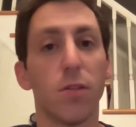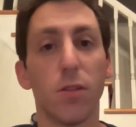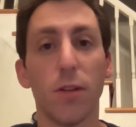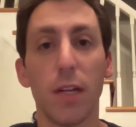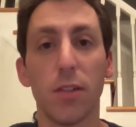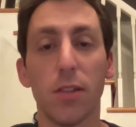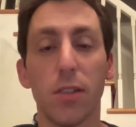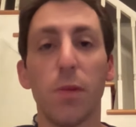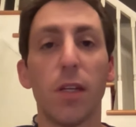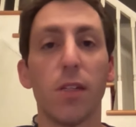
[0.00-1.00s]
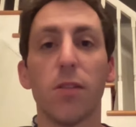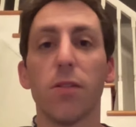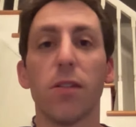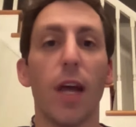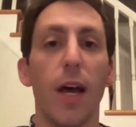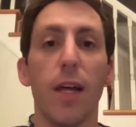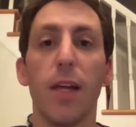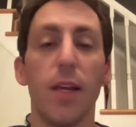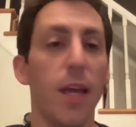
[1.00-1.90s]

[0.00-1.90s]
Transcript: directions because there's not